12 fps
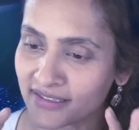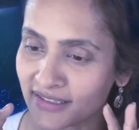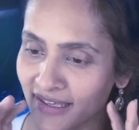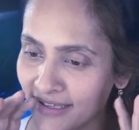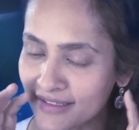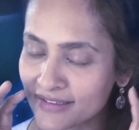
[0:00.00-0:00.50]

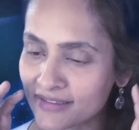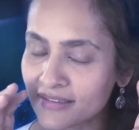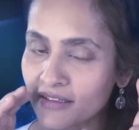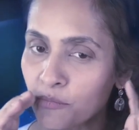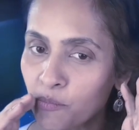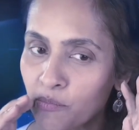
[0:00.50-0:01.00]
is
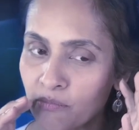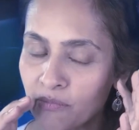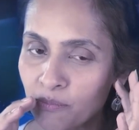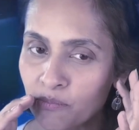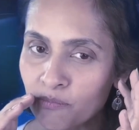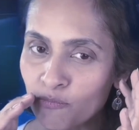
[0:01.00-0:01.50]

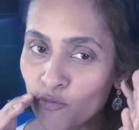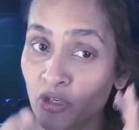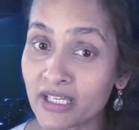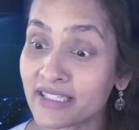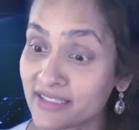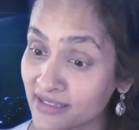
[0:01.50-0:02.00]

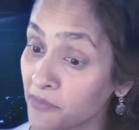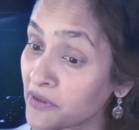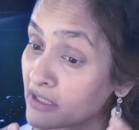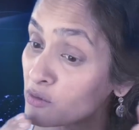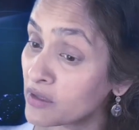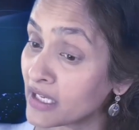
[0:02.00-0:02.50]
really something
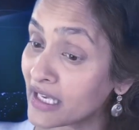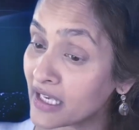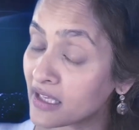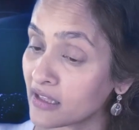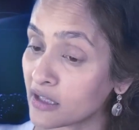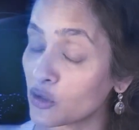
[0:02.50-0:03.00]

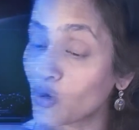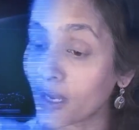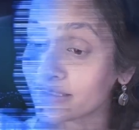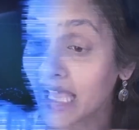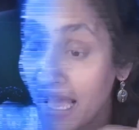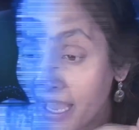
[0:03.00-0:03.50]
unique that you
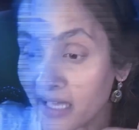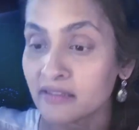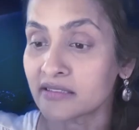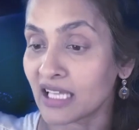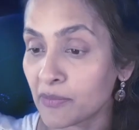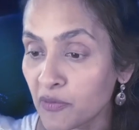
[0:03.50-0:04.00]
guys had
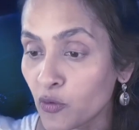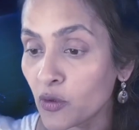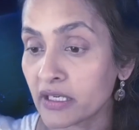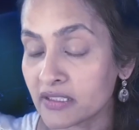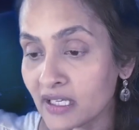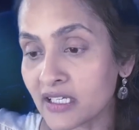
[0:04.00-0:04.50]
this type of
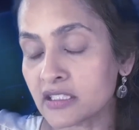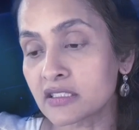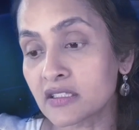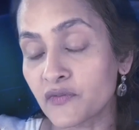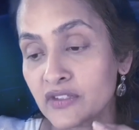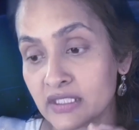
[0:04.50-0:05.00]
organization
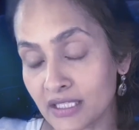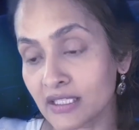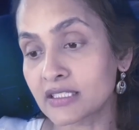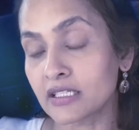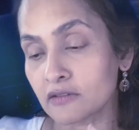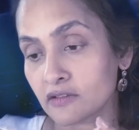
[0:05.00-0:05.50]
to
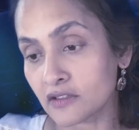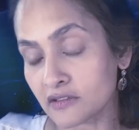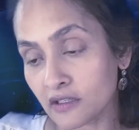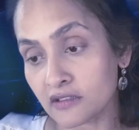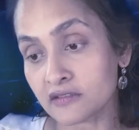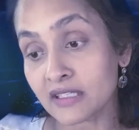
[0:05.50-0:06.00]
facilitate those
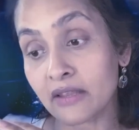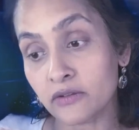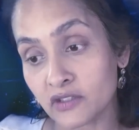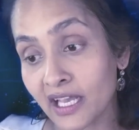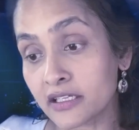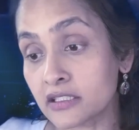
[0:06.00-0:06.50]
consultants and those
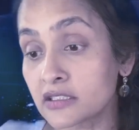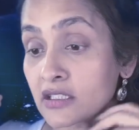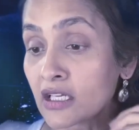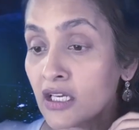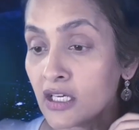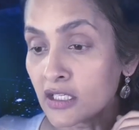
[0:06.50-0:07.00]
hackers
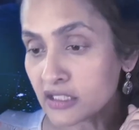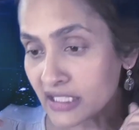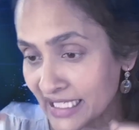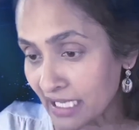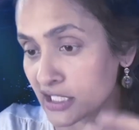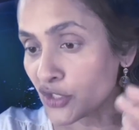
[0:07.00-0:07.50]
to
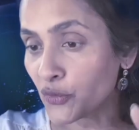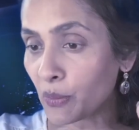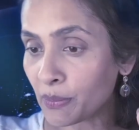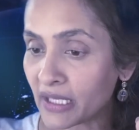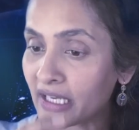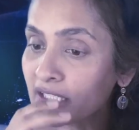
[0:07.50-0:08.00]
get to a
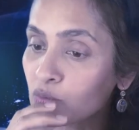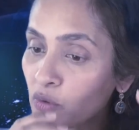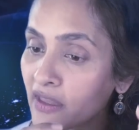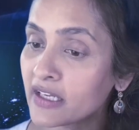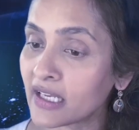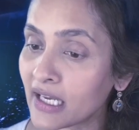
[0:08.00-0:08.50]
place where
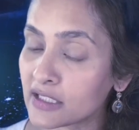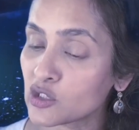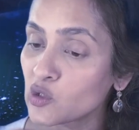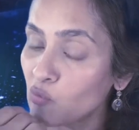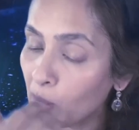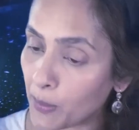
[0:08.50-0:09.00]
they could
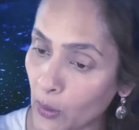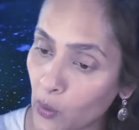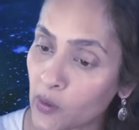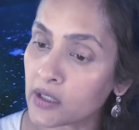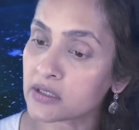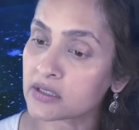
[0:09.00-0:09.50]
actually
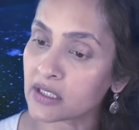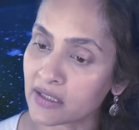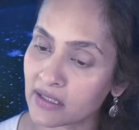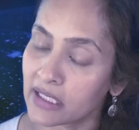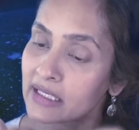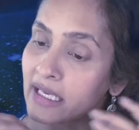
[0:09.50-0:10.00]
report and
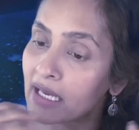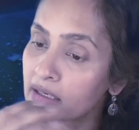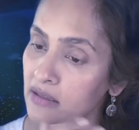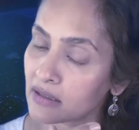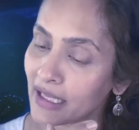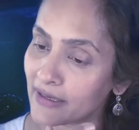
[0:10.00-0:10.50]
then get
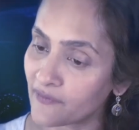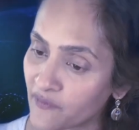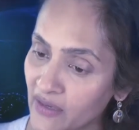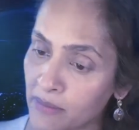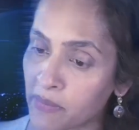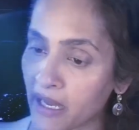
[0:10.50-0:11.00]
like
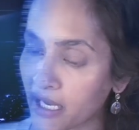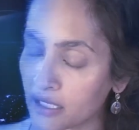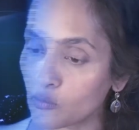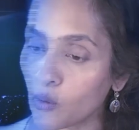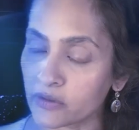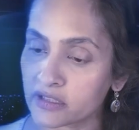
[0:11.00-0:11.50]
feedback on
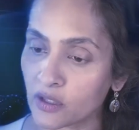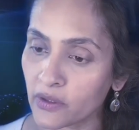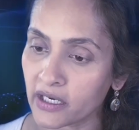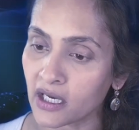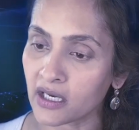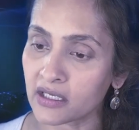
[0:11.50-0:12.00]
what was
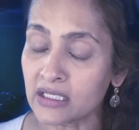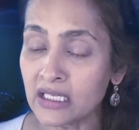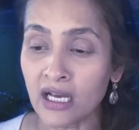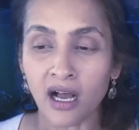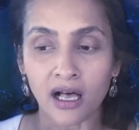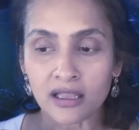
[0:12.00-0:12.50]
going on. A